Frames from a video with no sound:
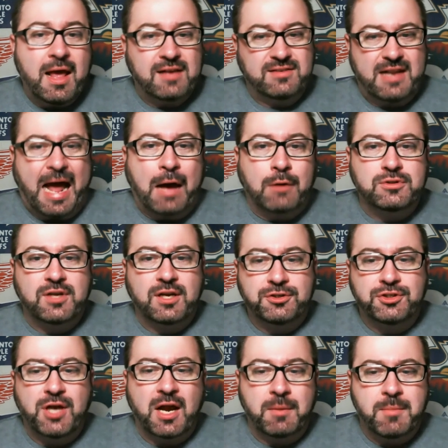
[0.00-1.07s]
has an outside
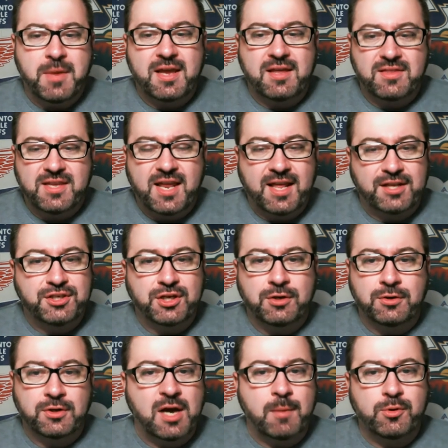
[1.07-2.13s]
shot of making the NHL
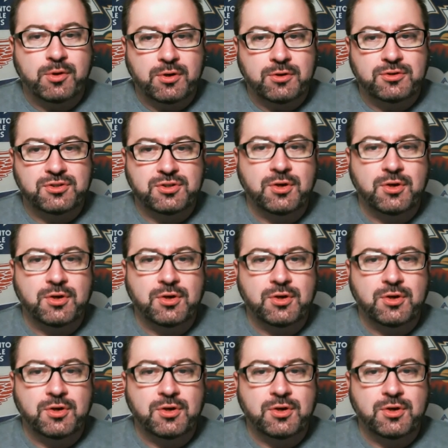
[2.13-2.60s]
in a couple years.